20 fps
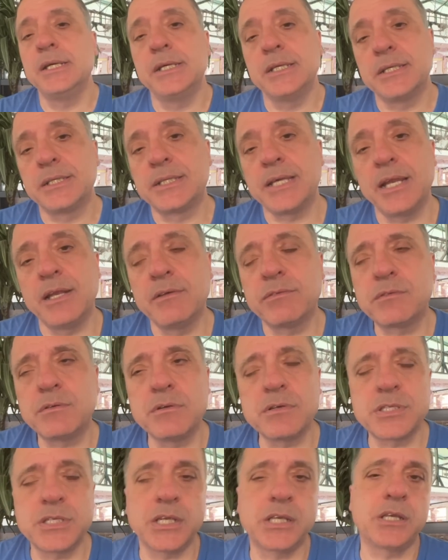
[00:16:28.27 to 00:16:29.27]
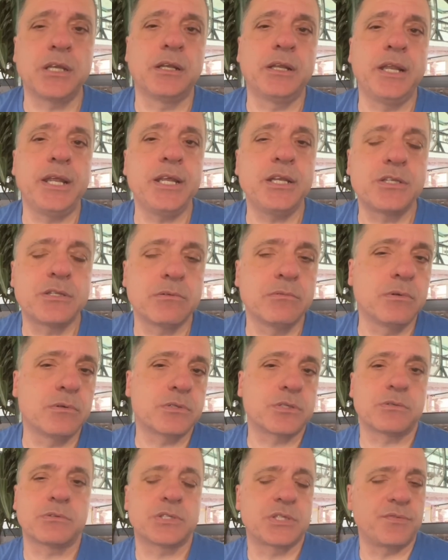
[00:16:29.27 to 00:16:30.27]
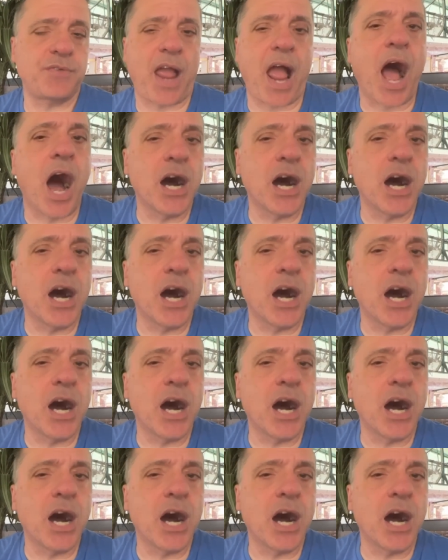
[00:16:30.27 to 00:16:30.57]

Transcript: then of course it can lead to all sorts of